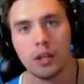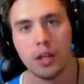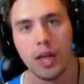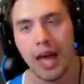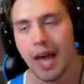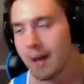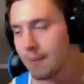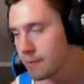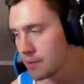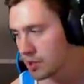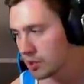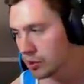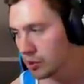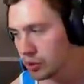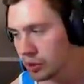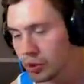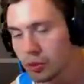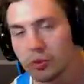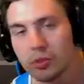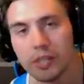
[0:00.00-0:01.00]

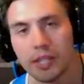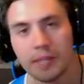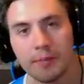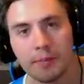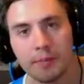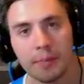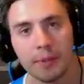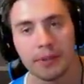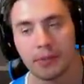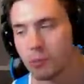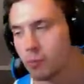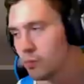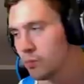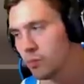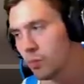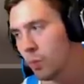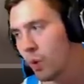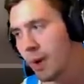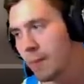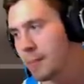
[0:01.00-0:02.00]
Absolutely, but
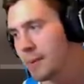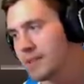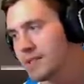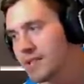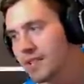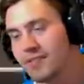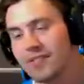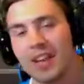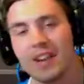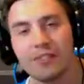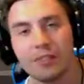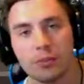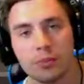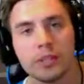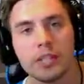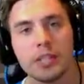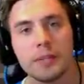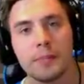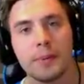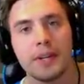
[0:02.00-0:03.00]
weapons have never
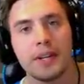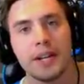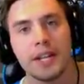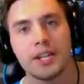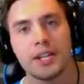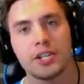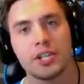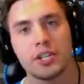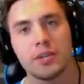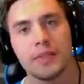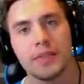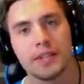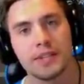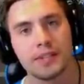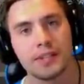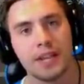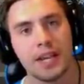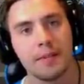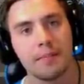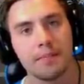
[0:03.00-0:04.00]
really been an issue in this
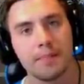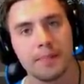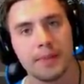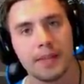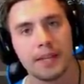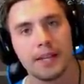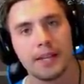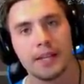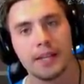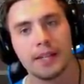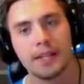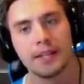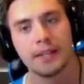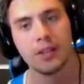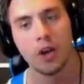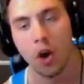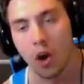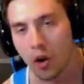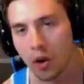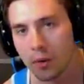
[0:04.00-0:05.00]
game.
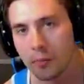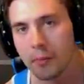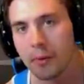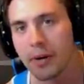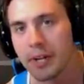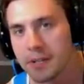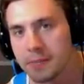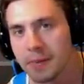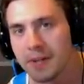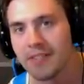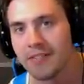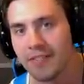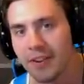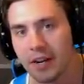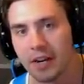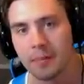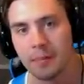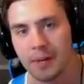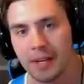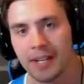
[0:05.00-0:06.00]
The armor has been a
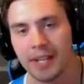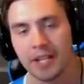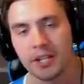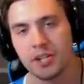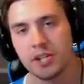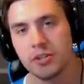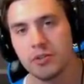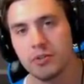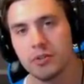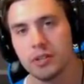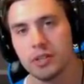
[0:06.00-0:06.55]
very big issue.